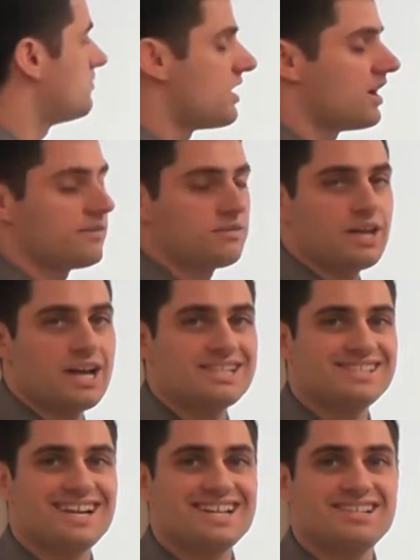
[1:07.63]
amount of
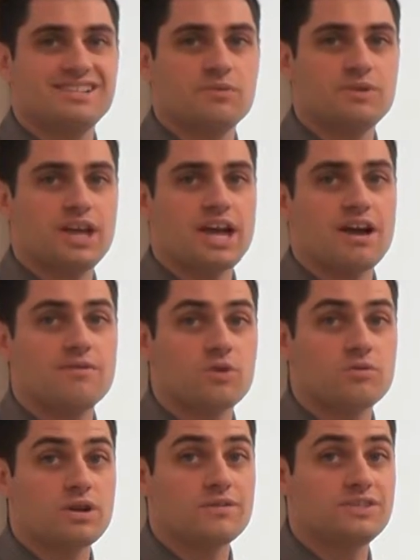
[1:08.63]
class sizes that we have
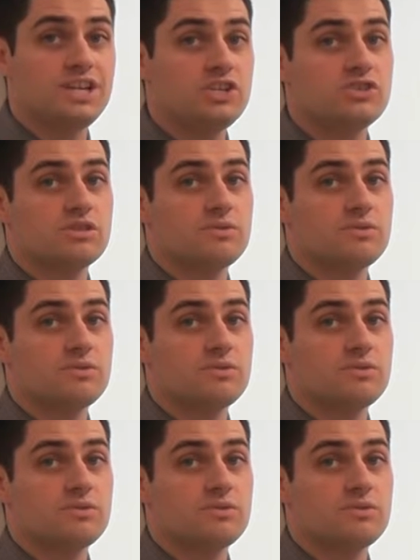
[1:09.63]
or the amount of teachers